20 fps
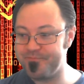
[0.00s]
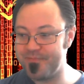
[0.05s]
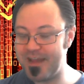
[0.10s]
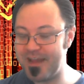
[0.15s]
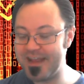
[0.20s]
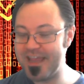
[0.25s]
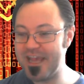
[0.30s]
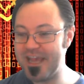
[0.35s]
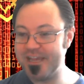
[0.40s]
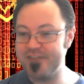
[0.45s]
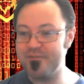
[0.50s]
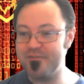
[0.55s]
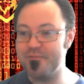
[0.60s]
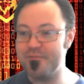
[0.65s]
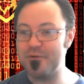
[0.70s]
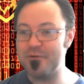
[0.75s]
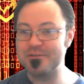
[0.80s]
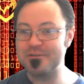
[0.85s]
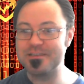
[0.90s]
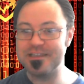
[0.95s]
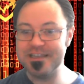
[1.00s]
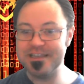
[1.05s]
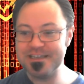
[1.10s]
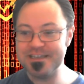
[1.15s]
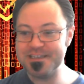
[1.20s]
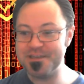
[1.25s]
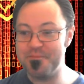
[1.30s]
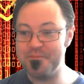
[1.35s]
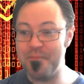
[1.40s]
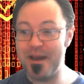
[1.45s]
I can't even post
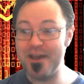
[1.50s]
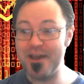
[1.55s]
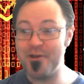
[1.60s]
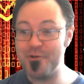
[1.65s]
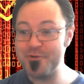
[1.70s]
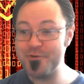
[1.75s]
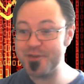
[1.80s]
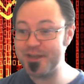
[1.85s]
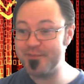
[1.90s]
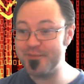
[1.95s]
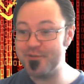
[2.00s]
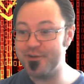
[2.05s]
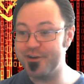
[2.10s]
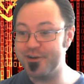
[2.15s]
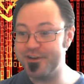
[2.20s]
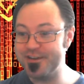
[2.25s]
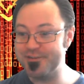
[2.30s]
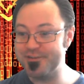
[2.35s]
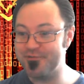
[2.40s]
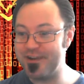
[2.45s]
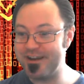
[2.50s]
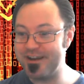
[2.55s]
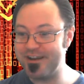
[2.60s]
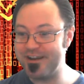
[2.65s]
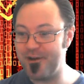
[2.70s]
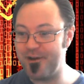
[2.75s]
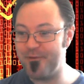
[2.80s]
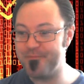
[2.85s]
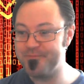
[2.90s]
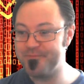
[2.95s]
links in my own communities right
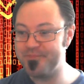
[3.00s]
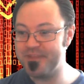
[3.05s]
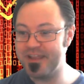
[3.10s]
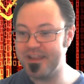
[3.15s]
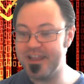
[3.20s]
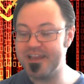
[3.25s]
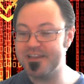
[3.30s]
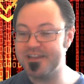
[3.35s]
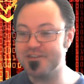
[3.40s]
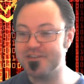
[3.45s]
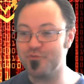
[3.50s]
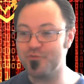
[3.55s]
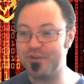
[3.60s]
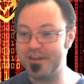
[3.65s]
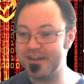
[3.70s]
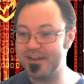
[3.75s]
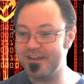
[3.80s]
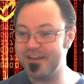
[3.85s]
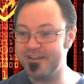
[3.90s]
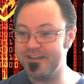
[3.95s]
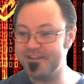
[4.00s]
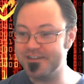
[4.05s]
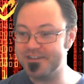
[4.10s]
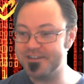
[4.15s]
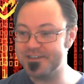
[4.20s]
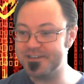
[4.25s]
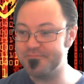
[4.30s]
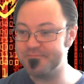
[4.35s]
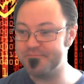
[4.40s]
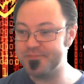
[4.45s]
now. It is
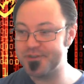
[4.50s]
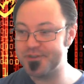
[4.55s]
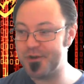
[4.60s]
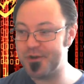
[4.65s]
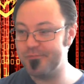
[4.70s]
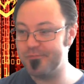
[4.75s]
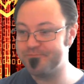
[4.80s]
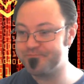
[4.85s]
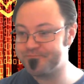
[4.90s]
ridiculous. So